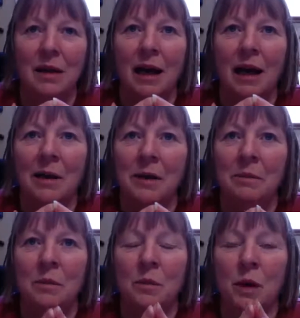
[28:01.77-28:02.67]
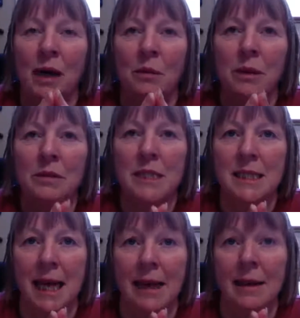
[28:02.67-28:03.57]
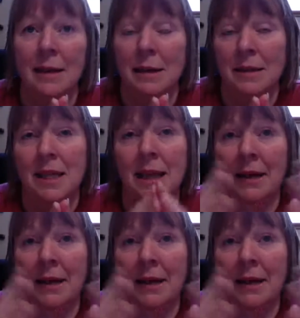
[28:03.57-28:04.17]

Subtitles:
I will say, and I'll say it